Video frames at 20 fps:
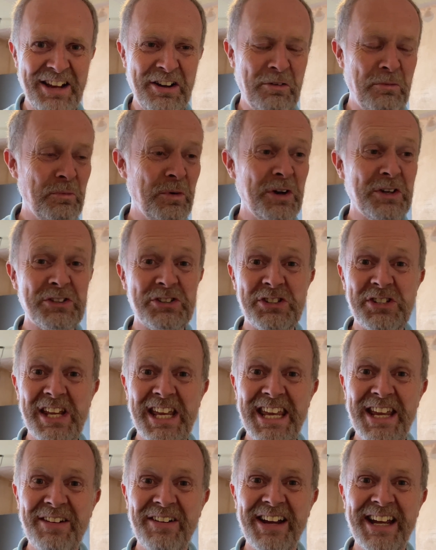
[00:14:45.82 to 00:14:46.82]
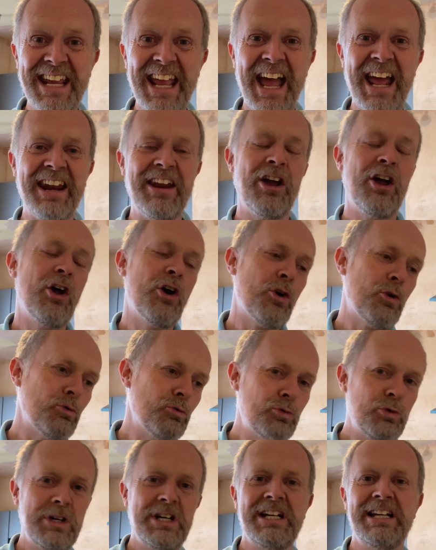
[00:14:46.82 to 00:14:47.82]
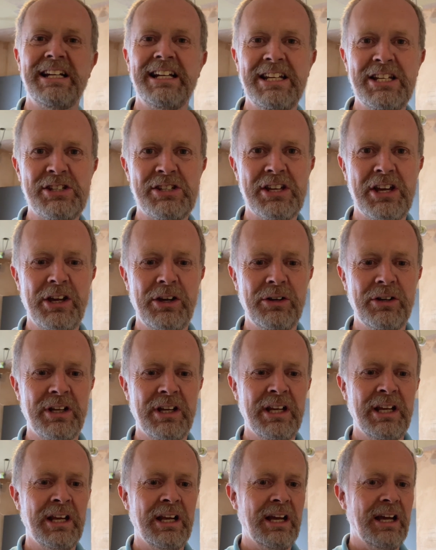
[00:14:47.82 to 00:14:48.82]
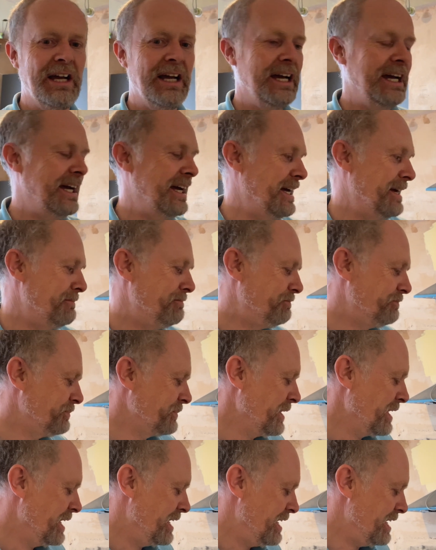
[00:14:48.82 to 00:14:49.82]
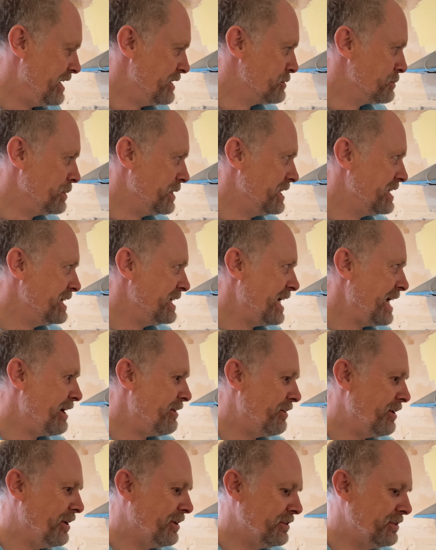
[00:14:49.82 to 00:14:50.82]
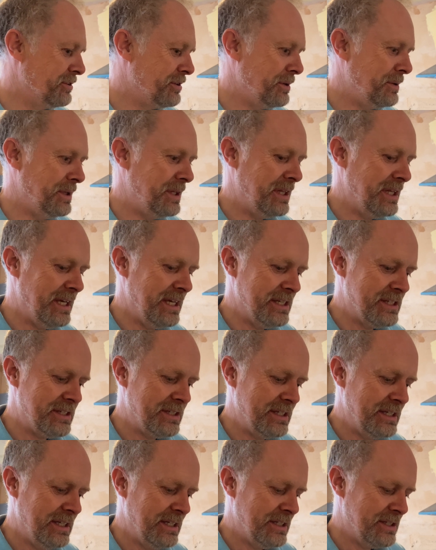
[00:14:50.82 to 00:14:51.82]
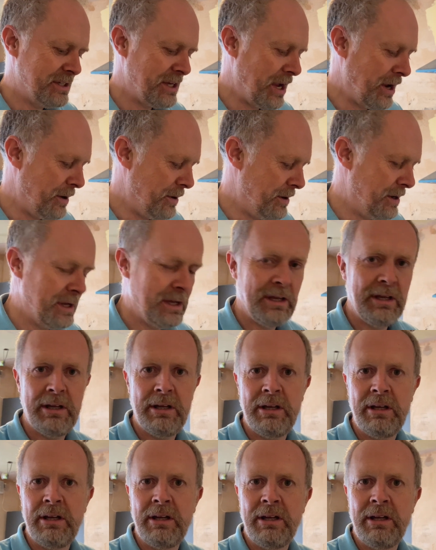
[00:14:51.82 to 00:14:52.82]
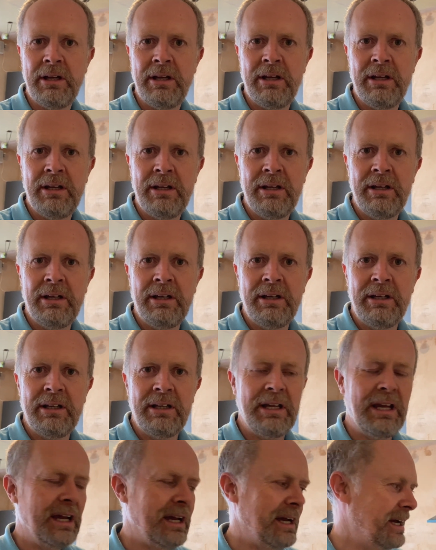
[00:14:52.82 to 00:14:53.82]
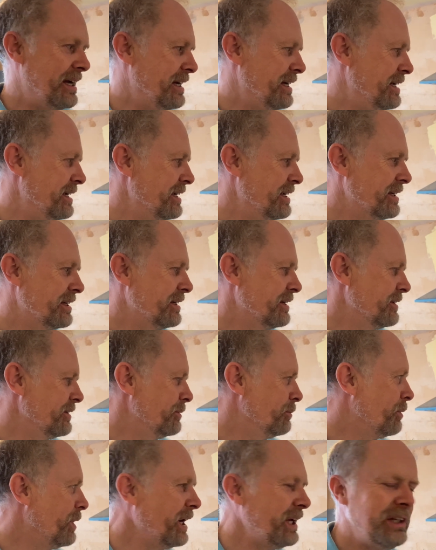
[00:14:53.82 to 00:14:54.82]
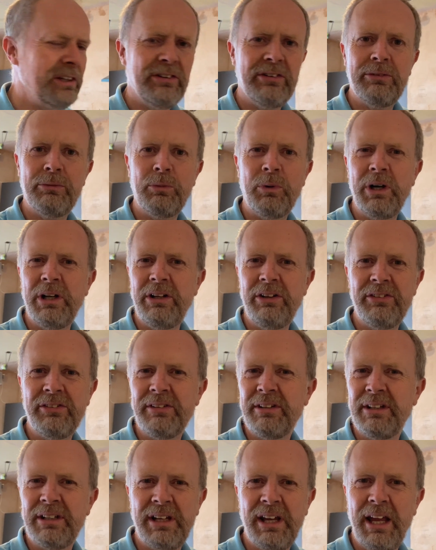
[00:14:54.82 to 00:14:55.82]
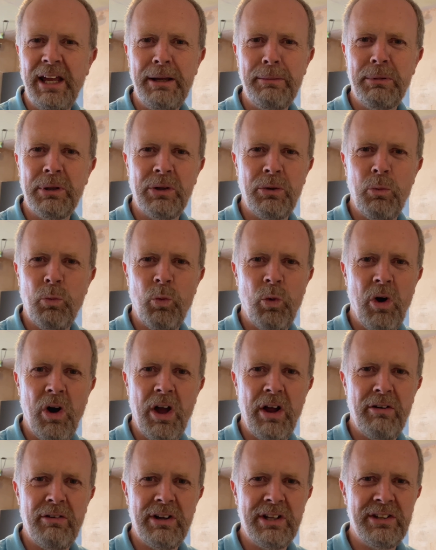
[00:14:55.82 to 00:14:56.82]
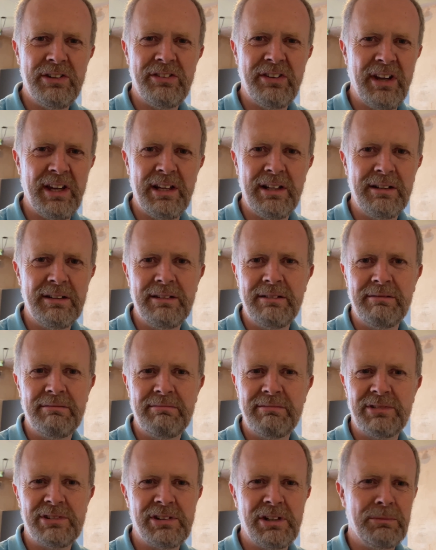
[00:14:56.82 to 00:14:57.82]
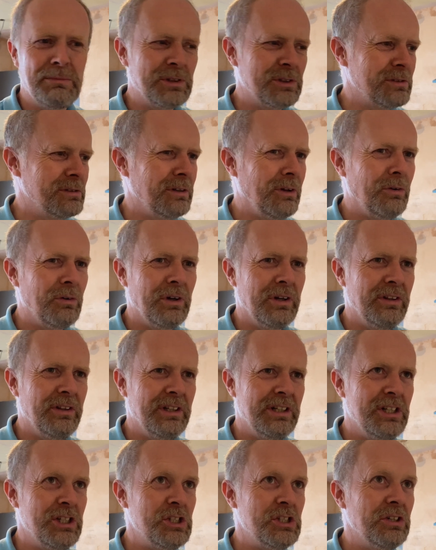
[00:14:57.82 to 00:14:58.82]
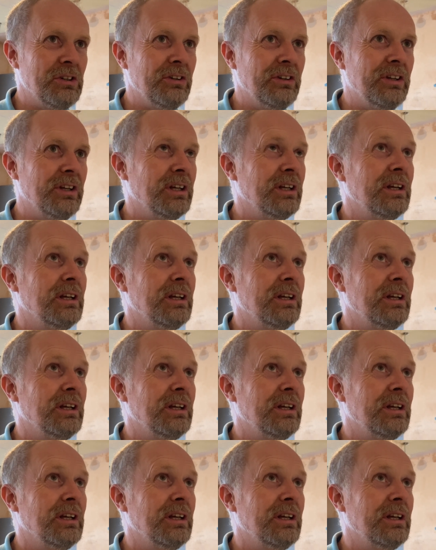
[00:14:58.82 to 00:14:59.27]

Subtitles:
We'll see you again really soon as we carry on doing this. So, yeah, why does cable and wiring take so much longer than it should?